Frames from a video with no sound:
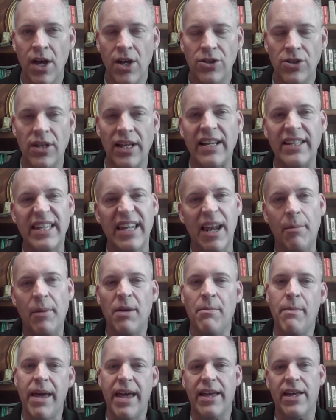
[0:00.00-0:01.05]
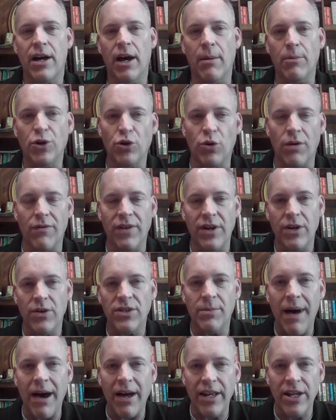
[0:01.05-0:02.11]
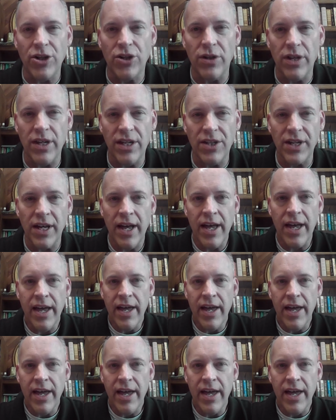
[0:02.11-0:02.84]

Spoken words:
So like I said, I'm going to make short videos about each of these